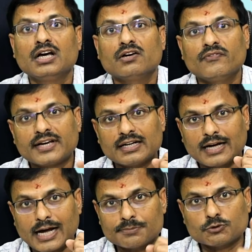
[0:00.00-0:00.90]
we can
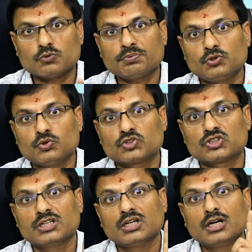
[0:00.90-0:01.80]
have to
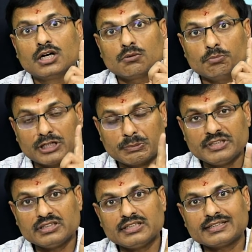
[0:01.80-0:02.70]
fuse
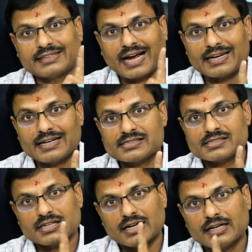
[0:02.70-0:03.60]
between the
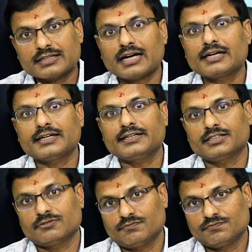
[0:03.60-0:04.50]
talus and
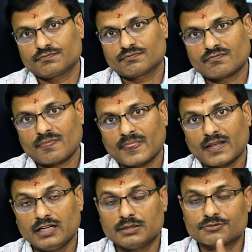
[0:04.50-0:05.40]
calcaneum.
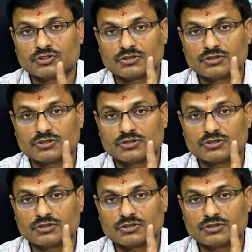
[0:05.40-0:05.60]
If